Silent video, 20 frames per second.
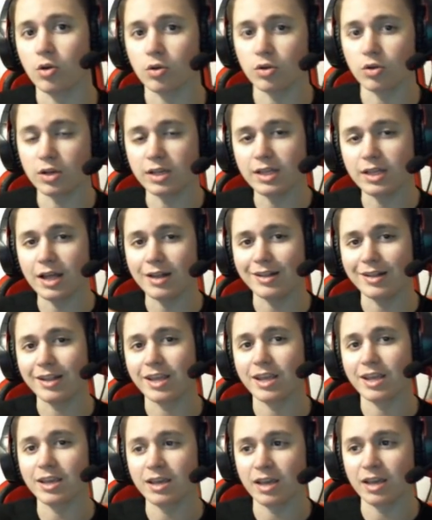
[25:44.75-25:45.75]
Click that
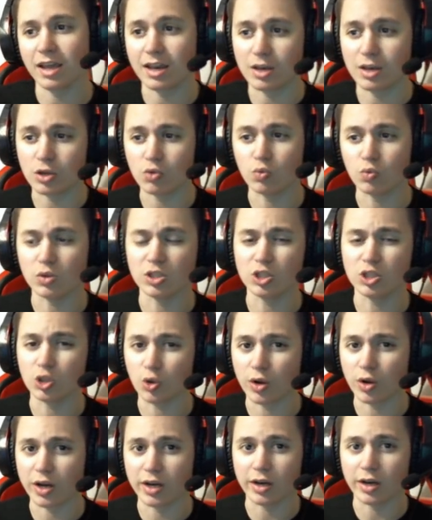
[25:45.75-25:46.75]
link and you will
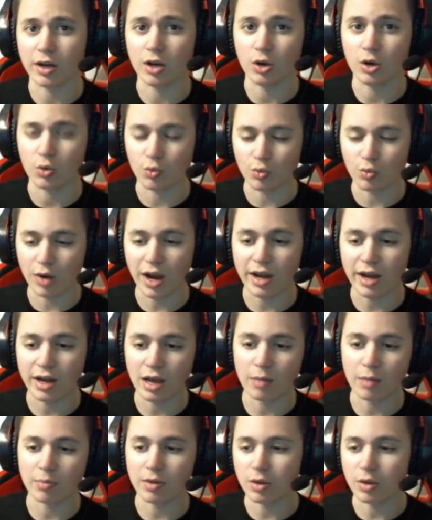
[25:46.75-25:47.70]
join right up.